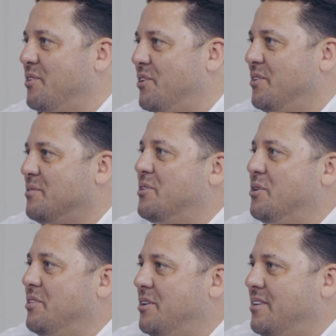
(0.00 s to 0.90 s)
for
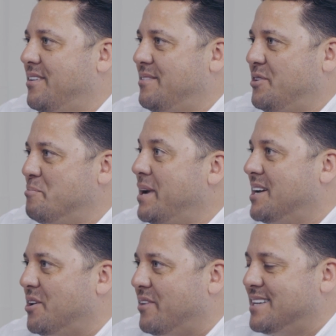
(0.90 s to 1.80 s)
their
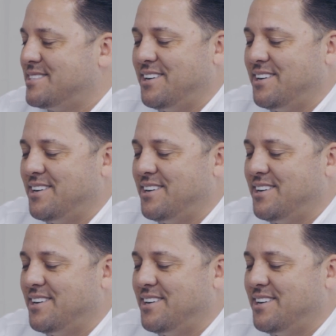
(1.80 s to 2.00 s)
meet and greet.